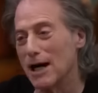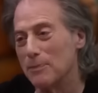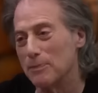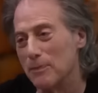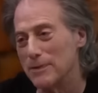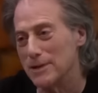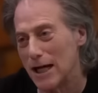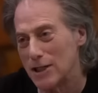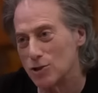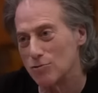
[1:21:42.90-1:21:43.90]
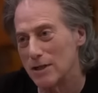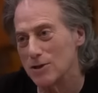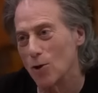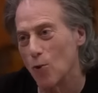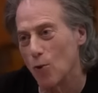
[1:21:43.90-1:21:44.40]
Stop
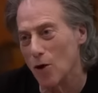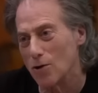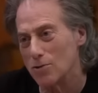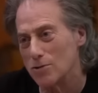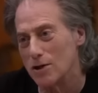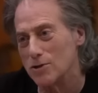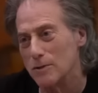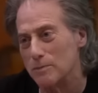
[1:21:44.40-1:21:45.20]
lecturing the world on